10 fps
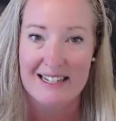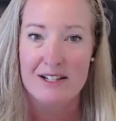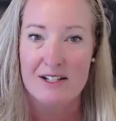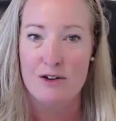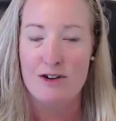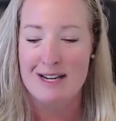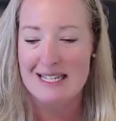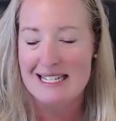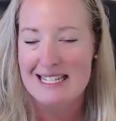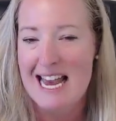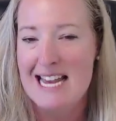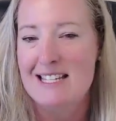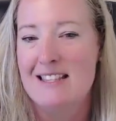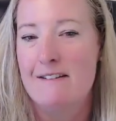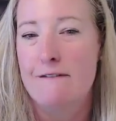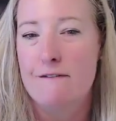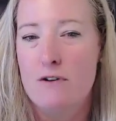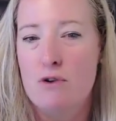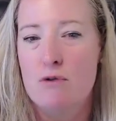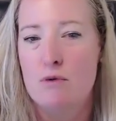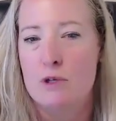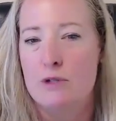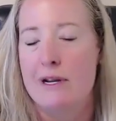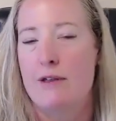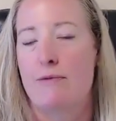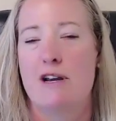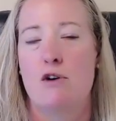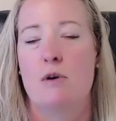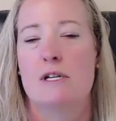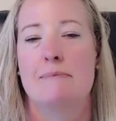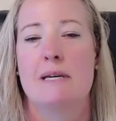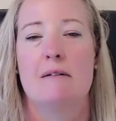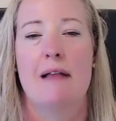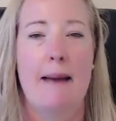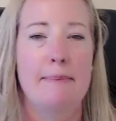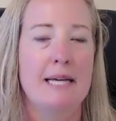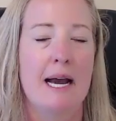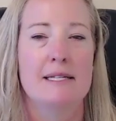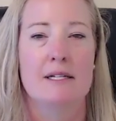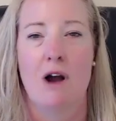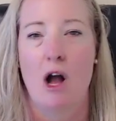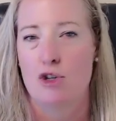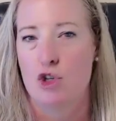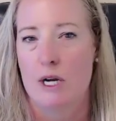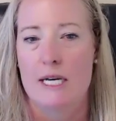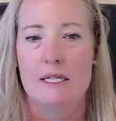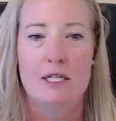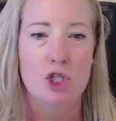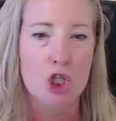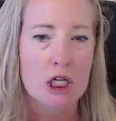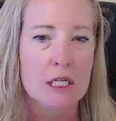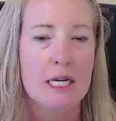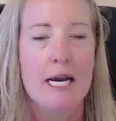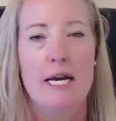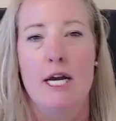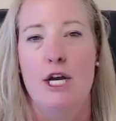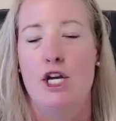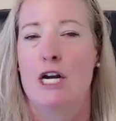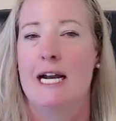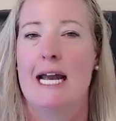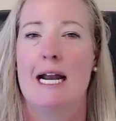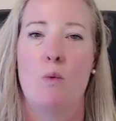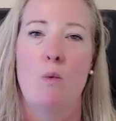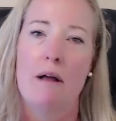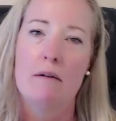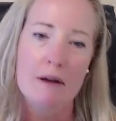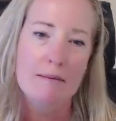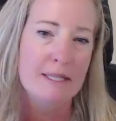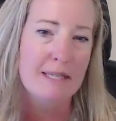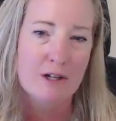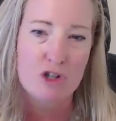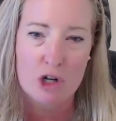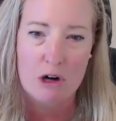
So you get to taste the food. We're doing a 3-course meal, appetizer, entrees, dessert. You're going to get a welcome signature